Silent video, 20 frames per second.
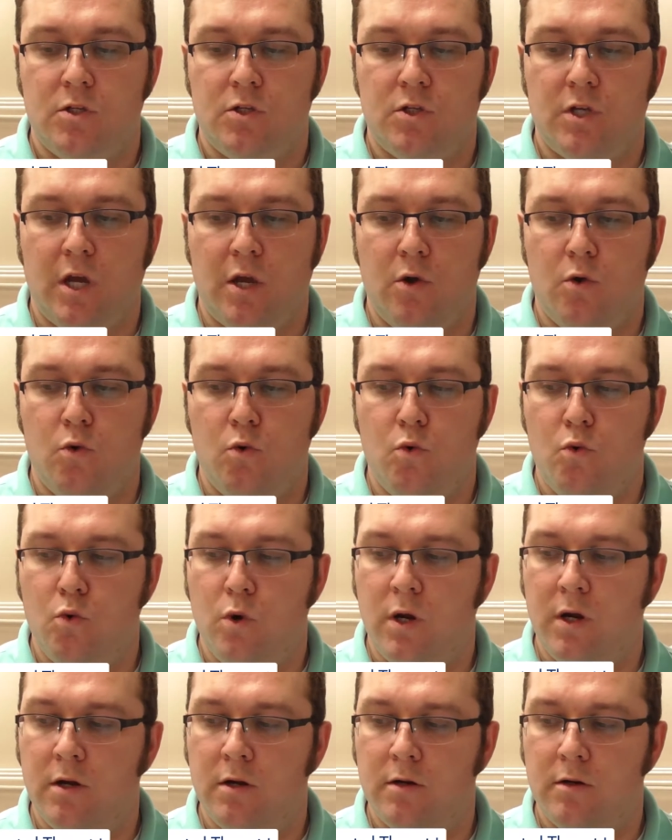
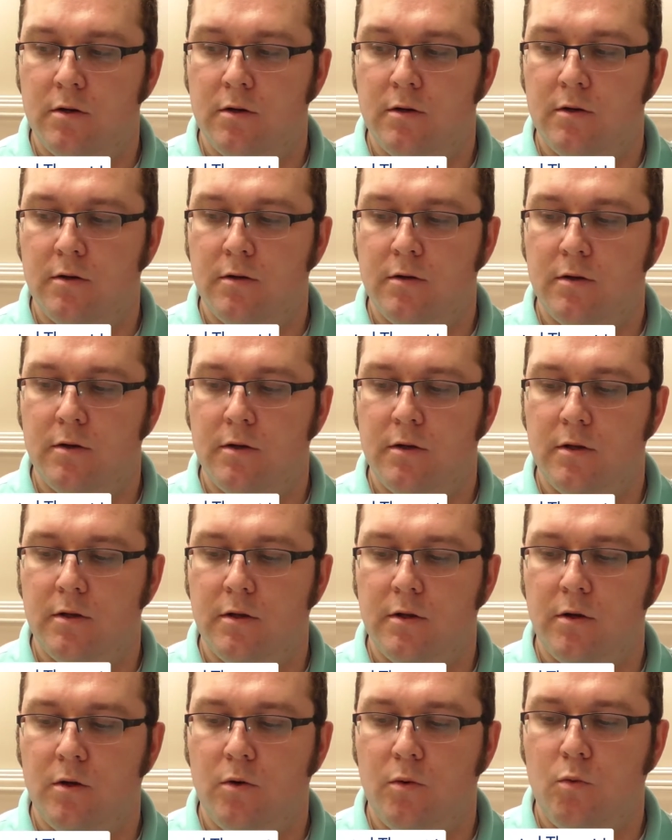So
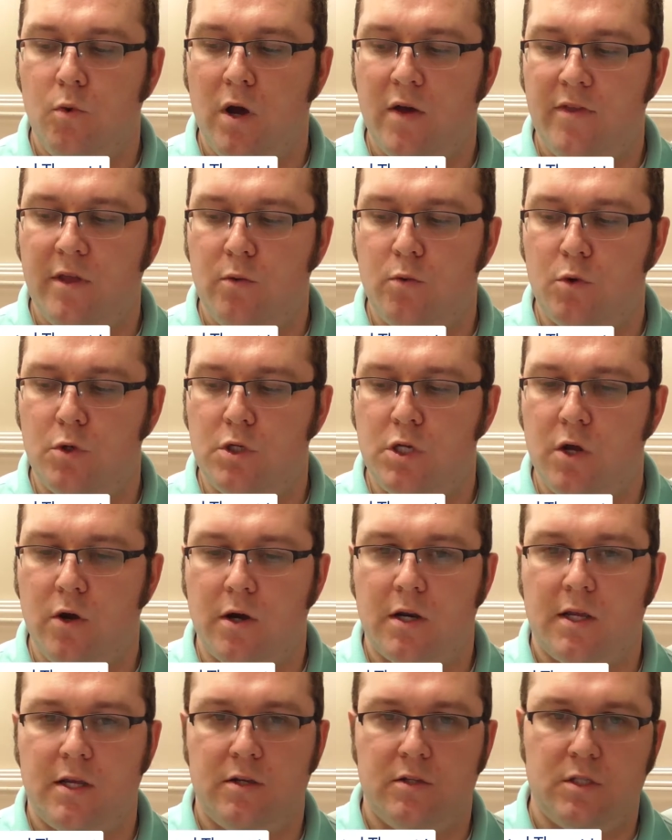what I think we'll do,
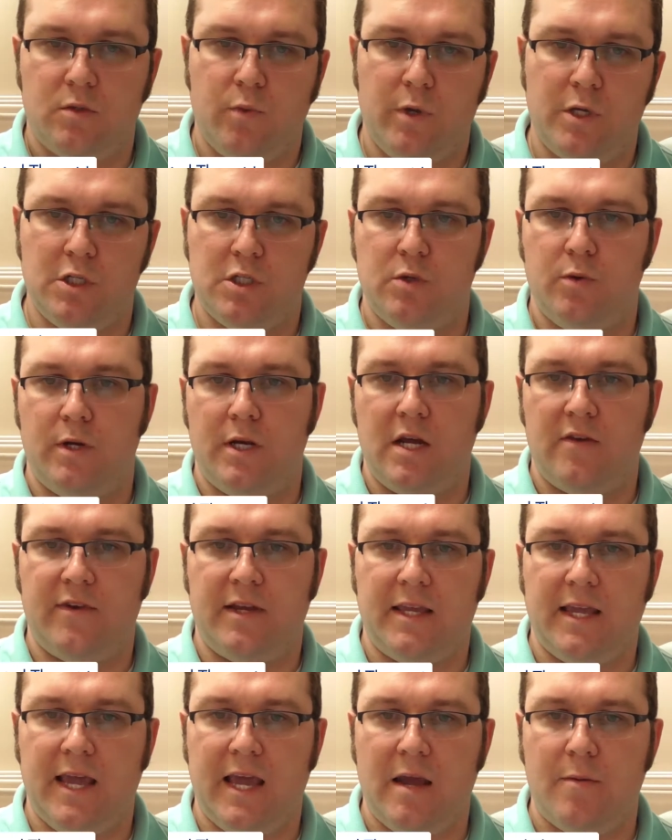I'm going to switch to
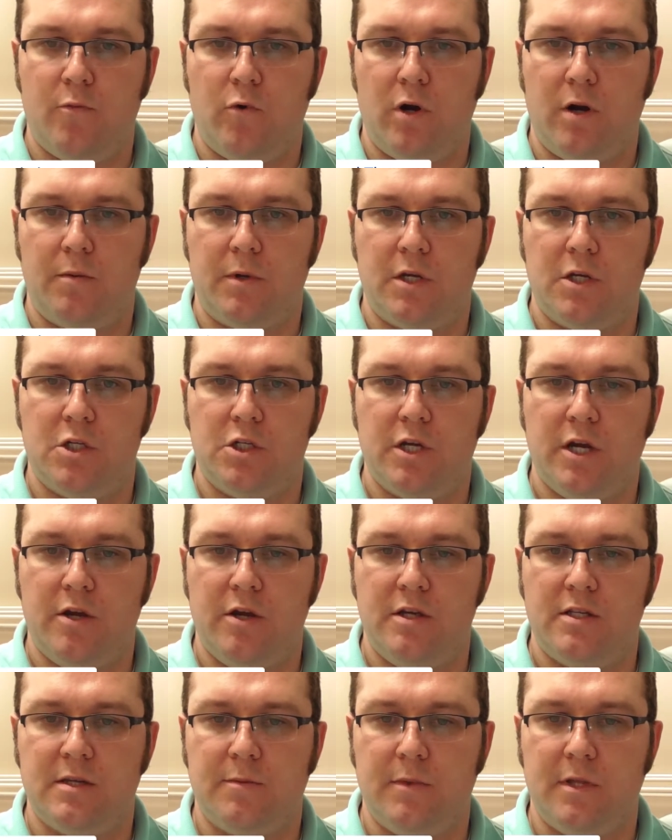another camera. I'm going to
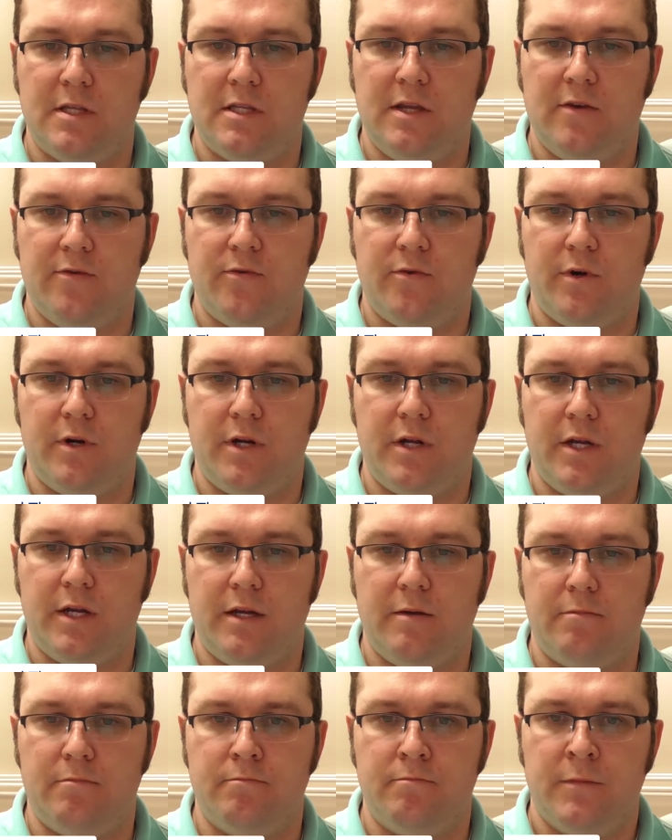show you some of the
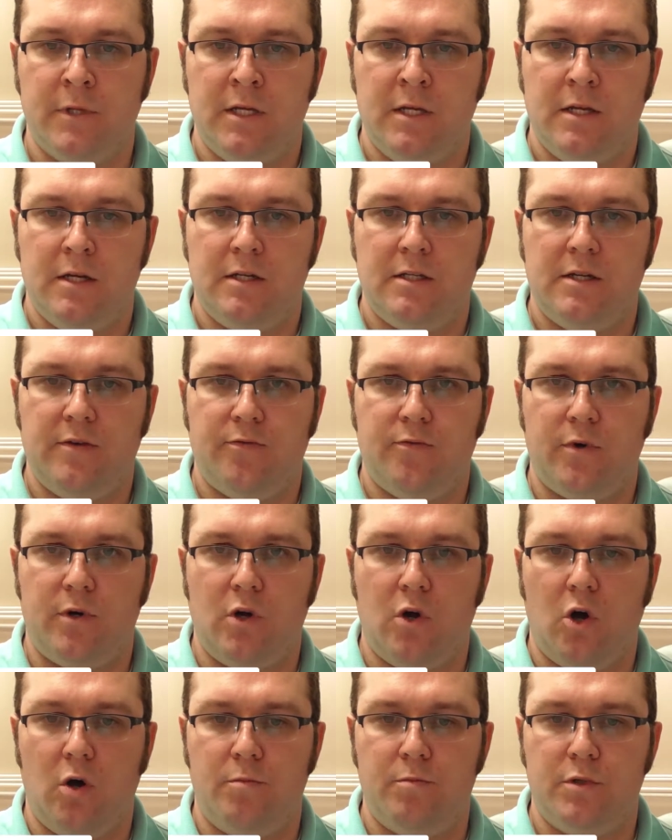
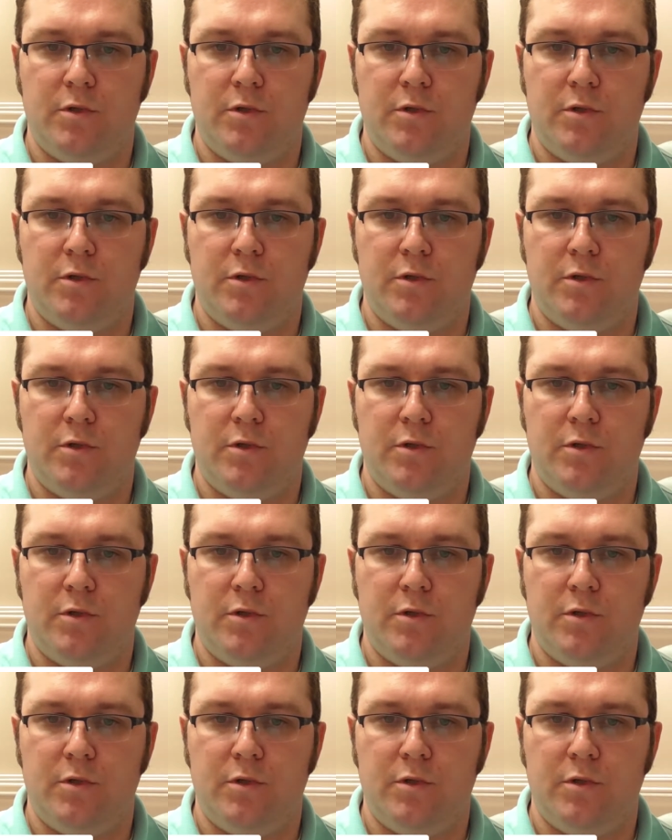different